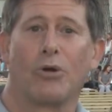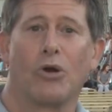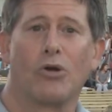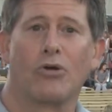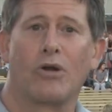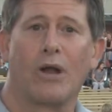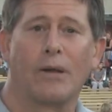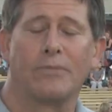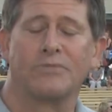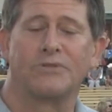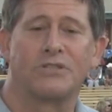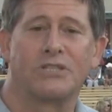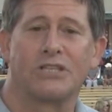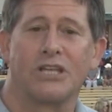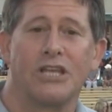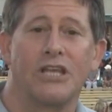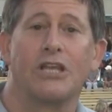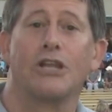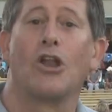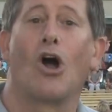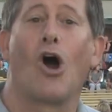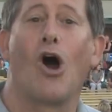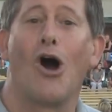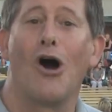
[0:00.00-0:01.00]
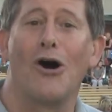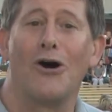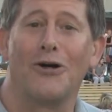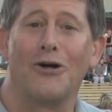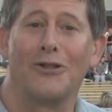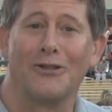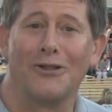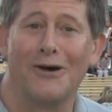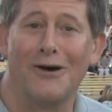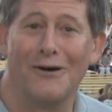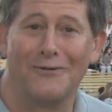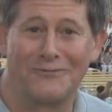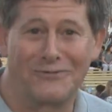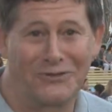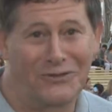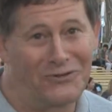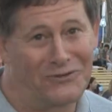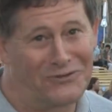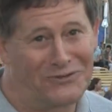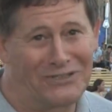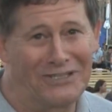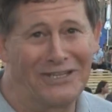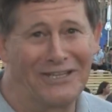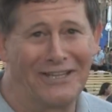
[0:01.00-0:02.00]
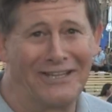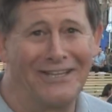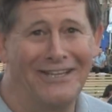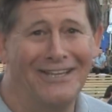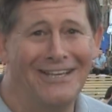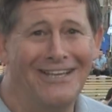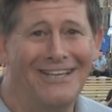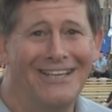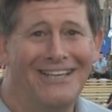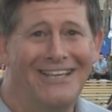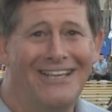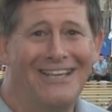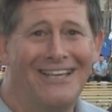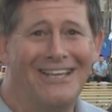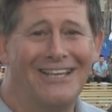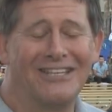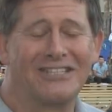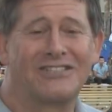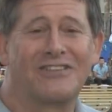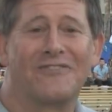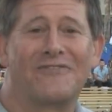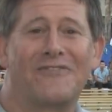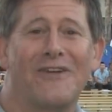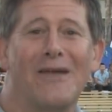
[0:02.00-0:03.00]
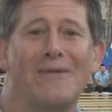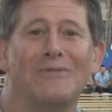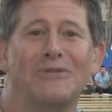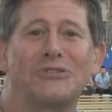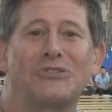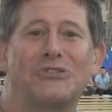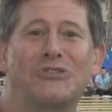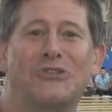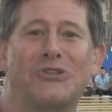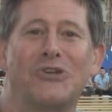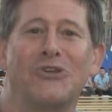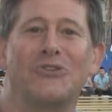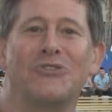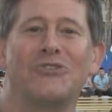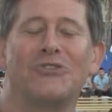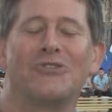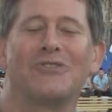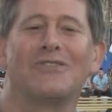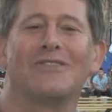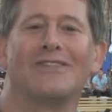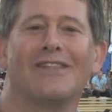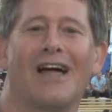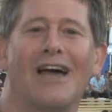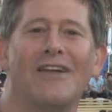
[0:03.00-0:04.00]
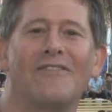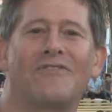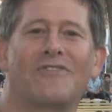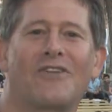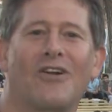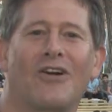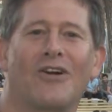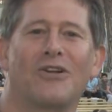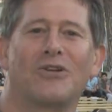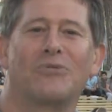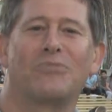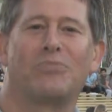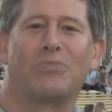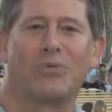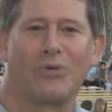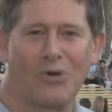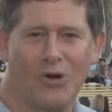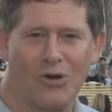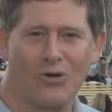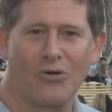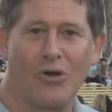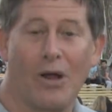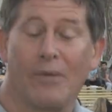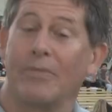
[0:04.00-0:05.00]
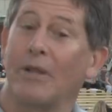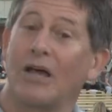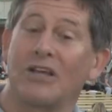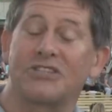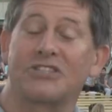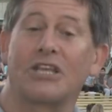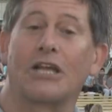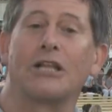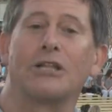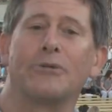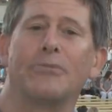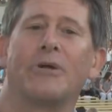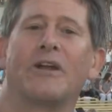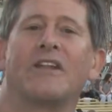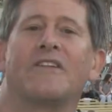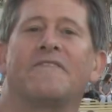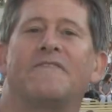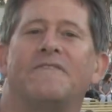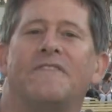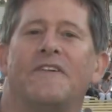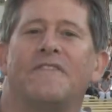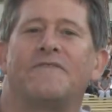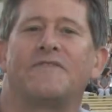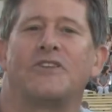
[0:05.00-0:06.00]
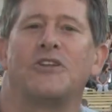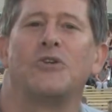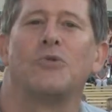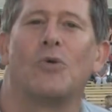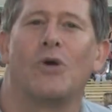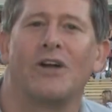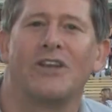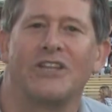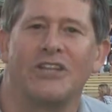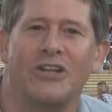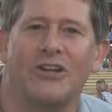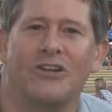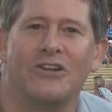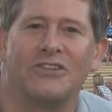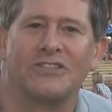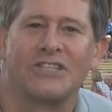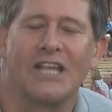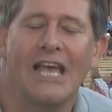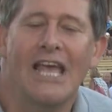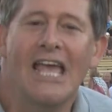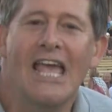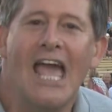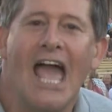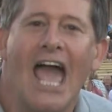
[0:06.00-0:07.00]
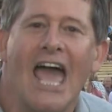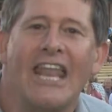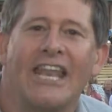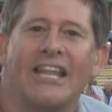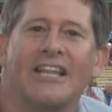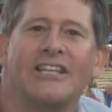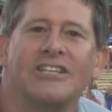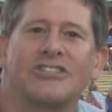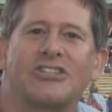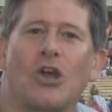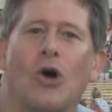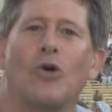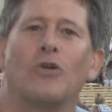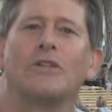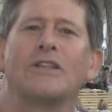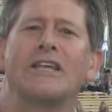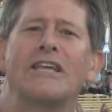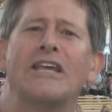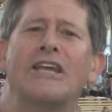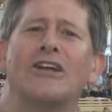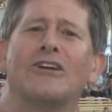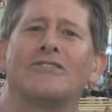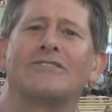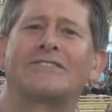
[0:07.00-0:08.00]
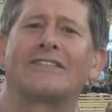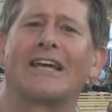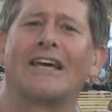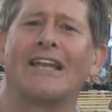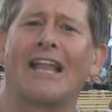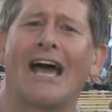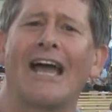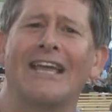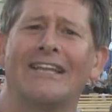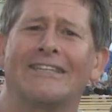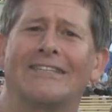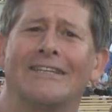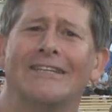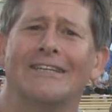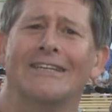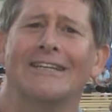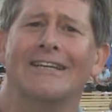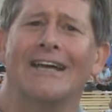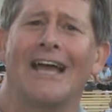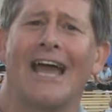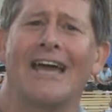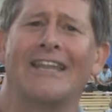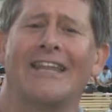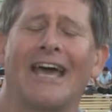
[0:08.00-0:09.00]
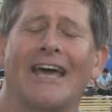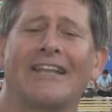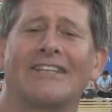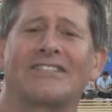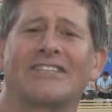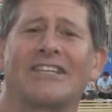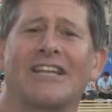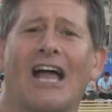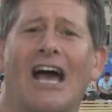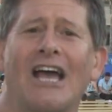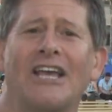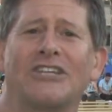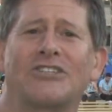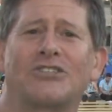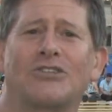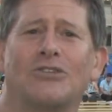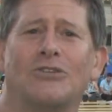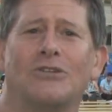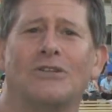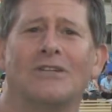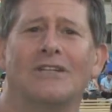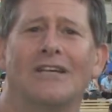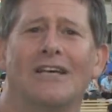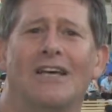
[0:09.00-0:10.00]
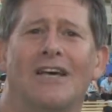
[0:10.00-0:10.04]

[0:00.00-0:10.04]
programs in all of Surf City is the famous Junior Lifeguard Program, now celebrating 51 years, and it is only here tonight at Edison High School